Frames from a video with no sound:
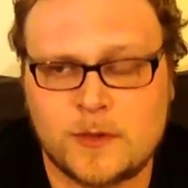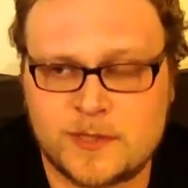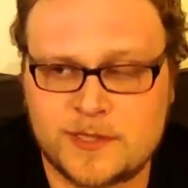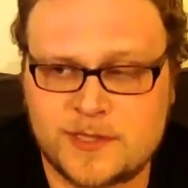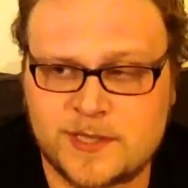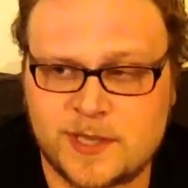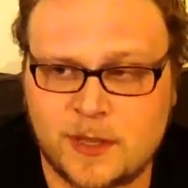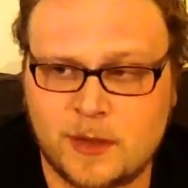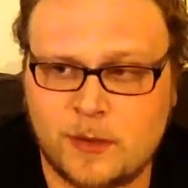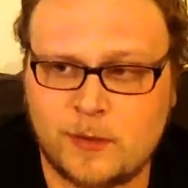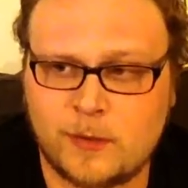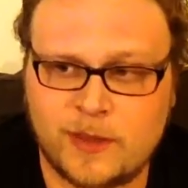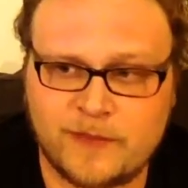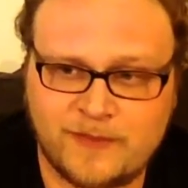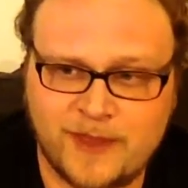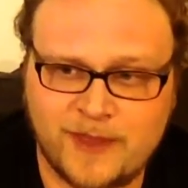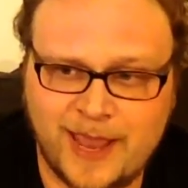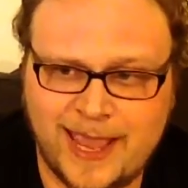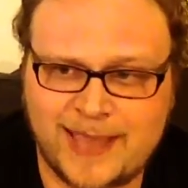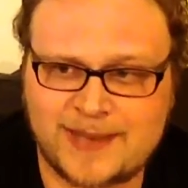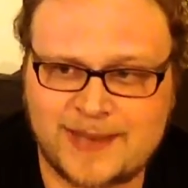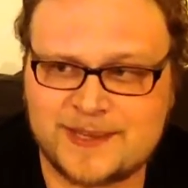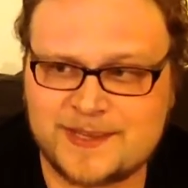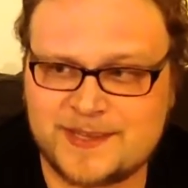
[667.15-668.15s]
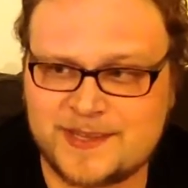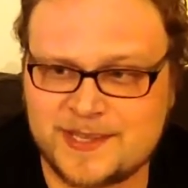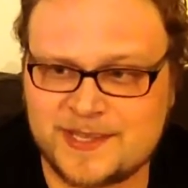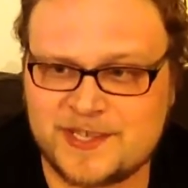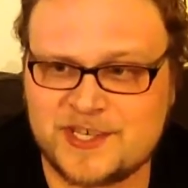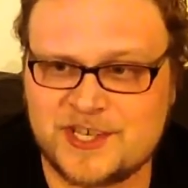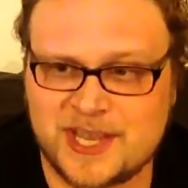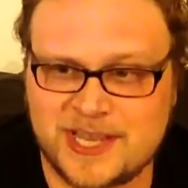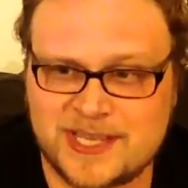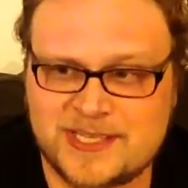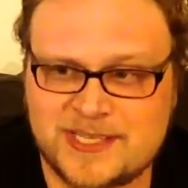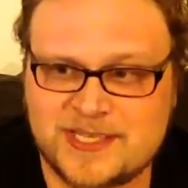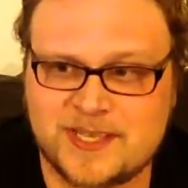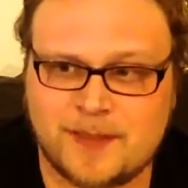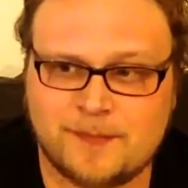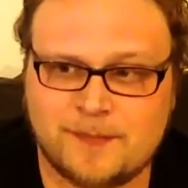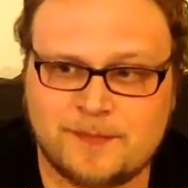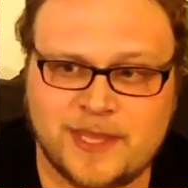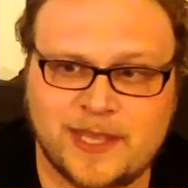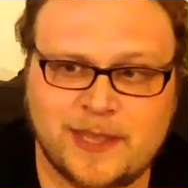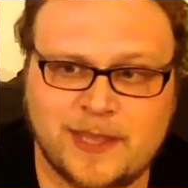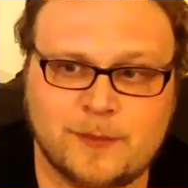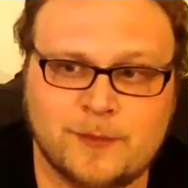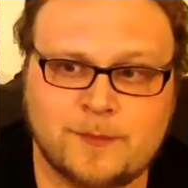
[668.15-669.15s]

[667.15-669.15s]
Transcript: So, if I had to suggest something,